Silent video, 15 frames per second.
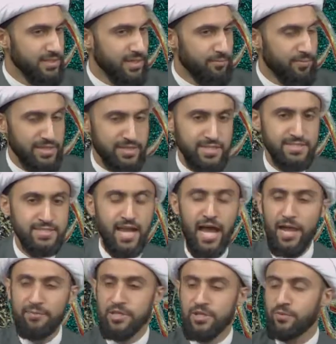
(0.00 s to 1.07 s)
But this
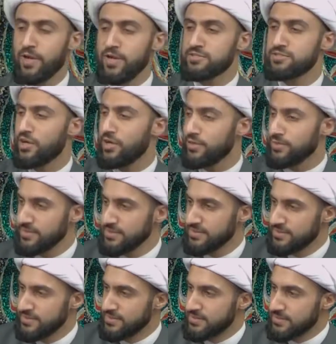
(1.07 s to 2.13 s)
time there was no
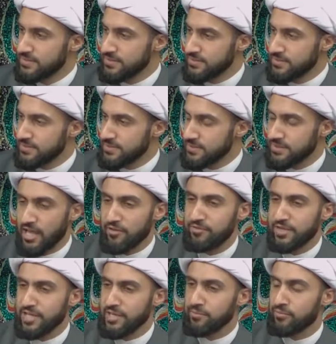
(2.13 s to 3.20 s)

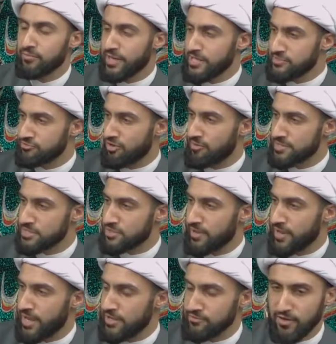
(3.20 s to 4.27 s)
loving embrace from his
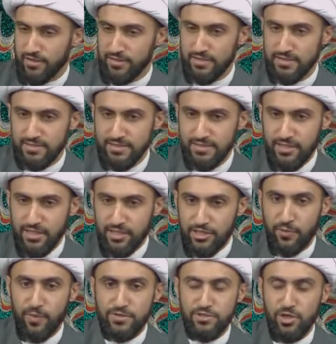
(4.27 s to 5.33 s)
grandfather.
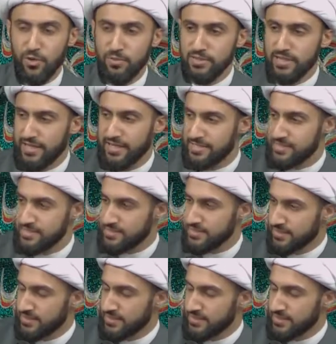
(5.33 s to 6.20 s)
There was only his